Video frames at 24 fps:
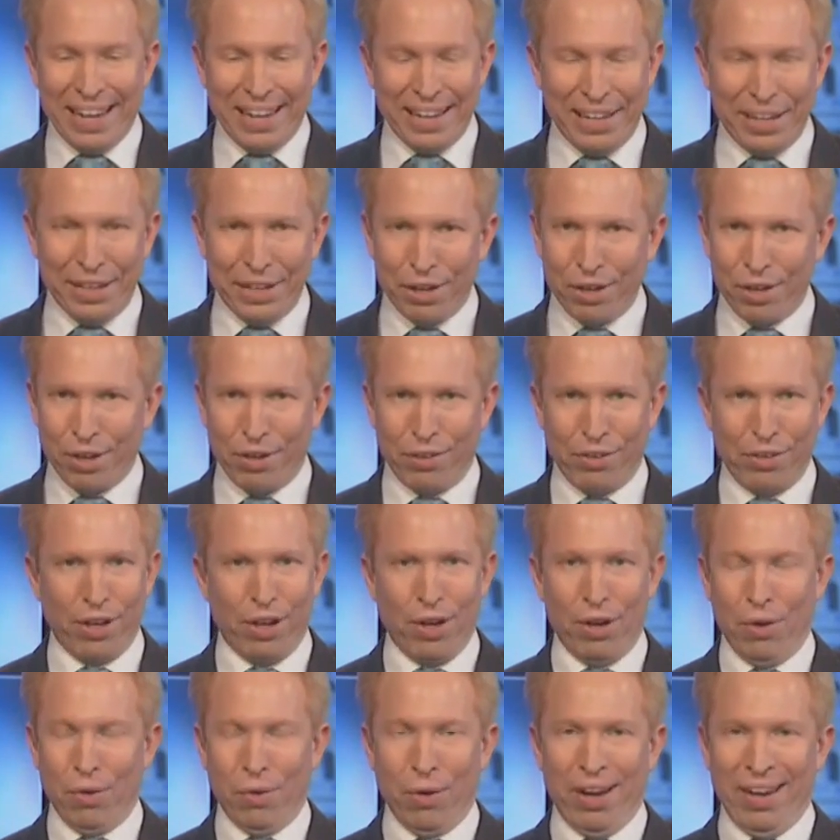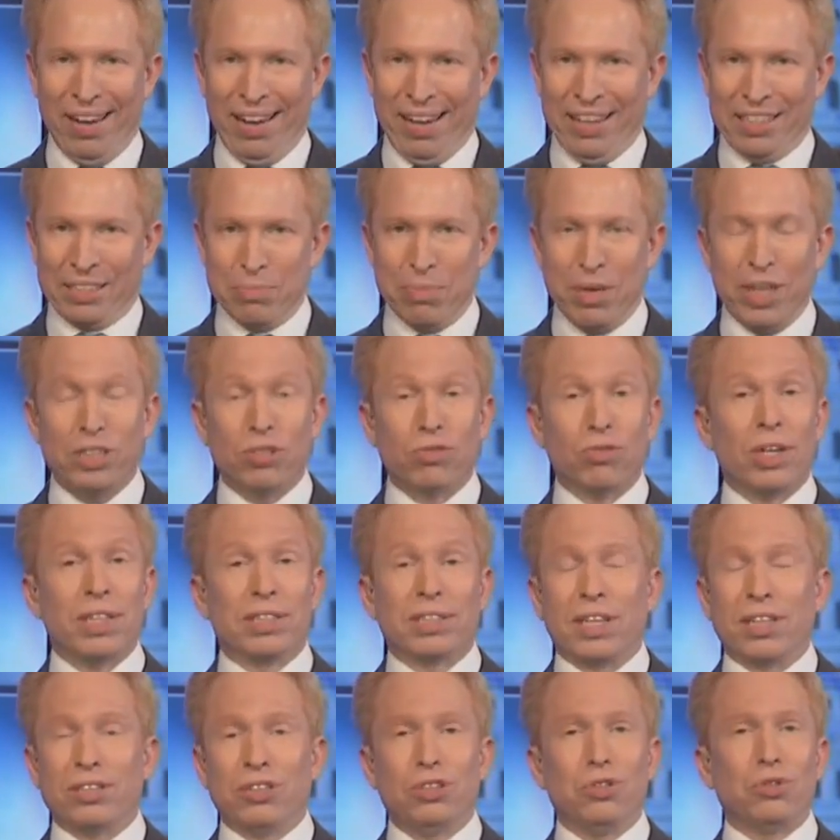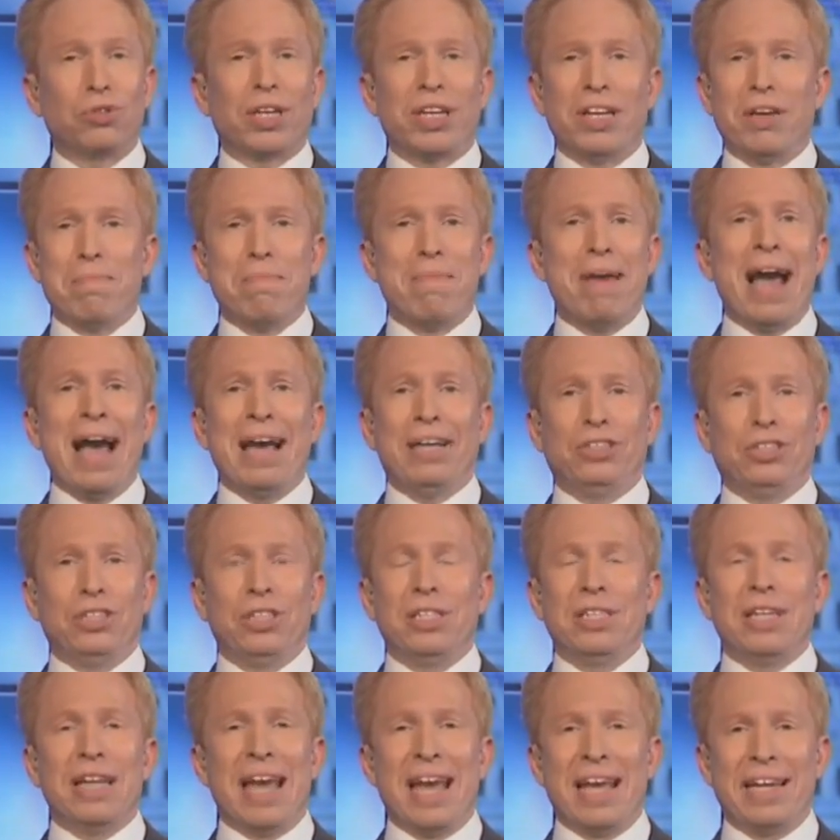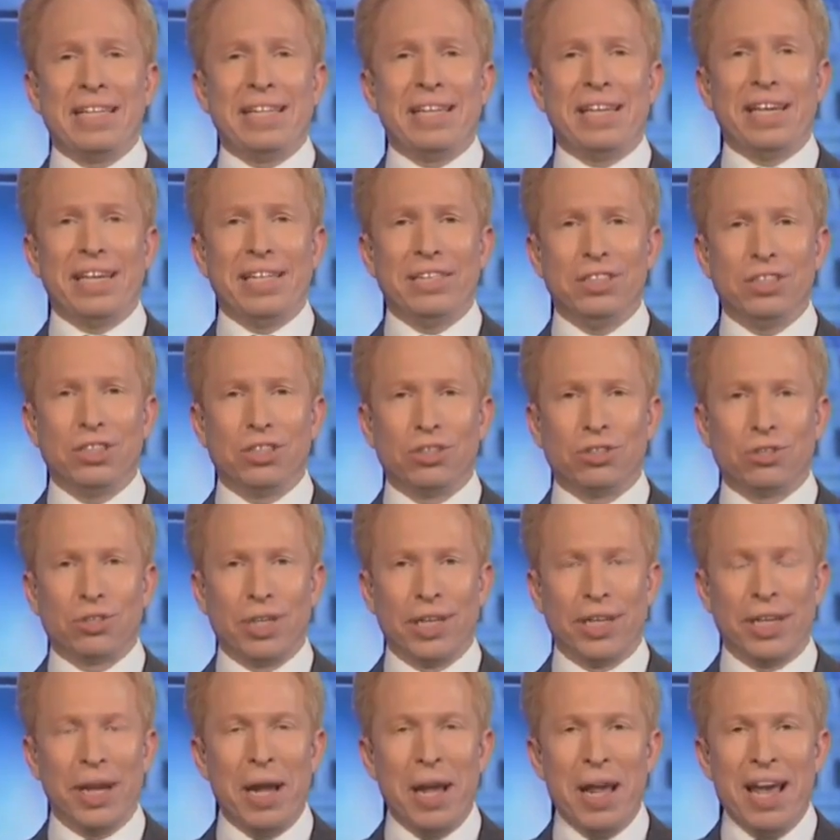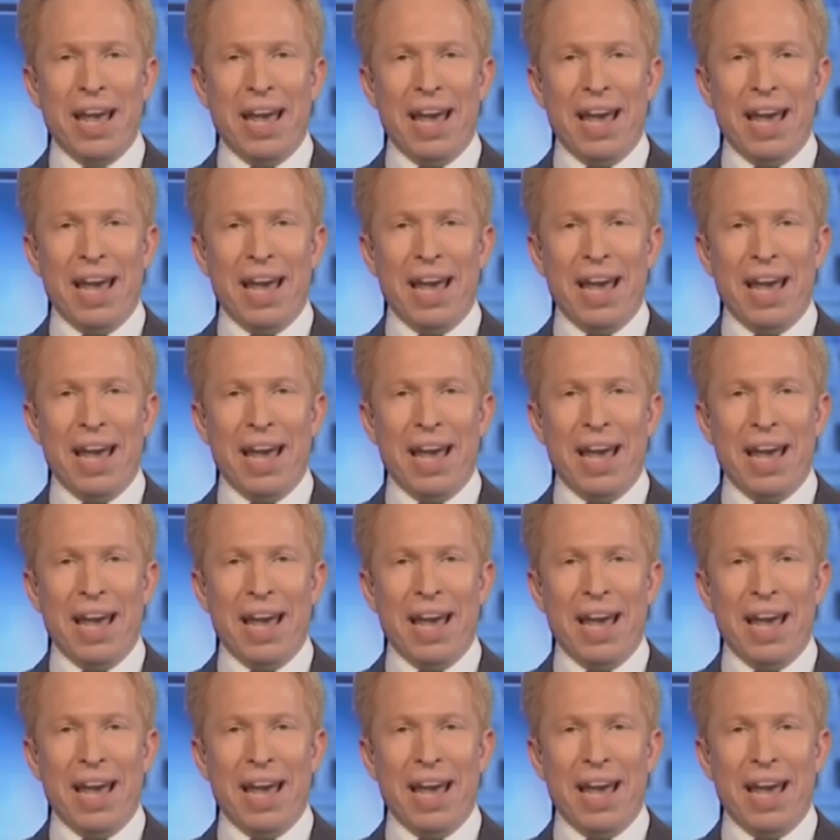Here, though, as much risk as you can imagine in any industry.